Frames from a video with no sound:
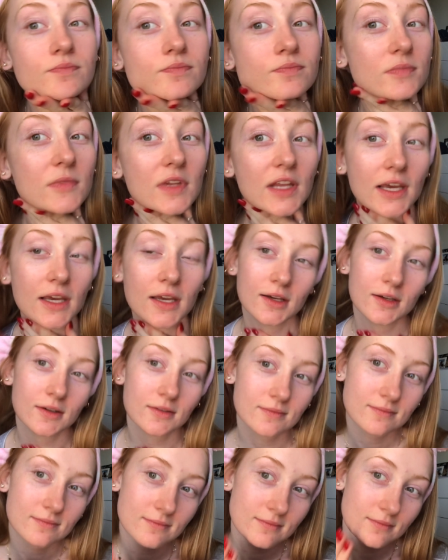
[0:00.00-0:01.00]
Like,
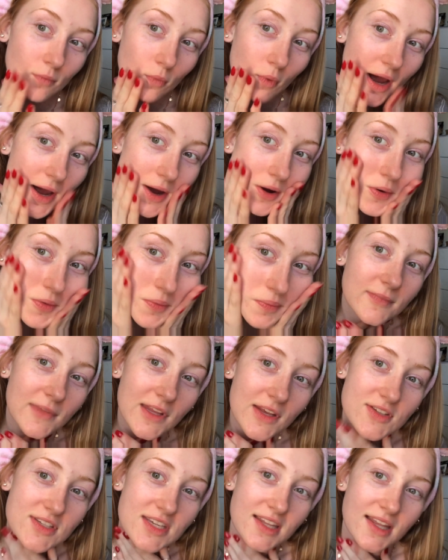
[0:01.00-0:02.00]
wow. Do
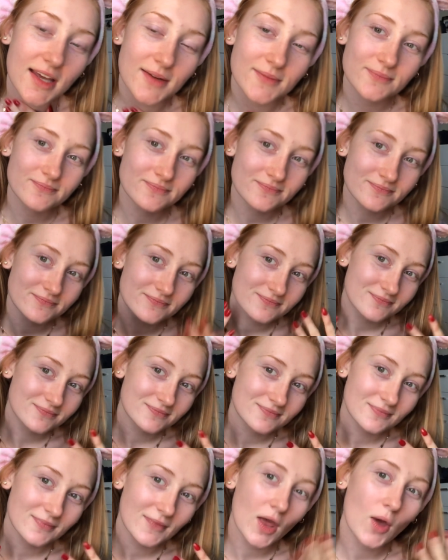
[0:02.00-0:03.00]
you see that?
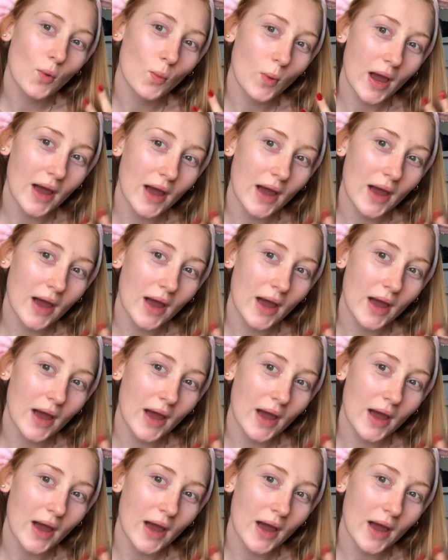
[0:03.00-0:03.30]
Wow.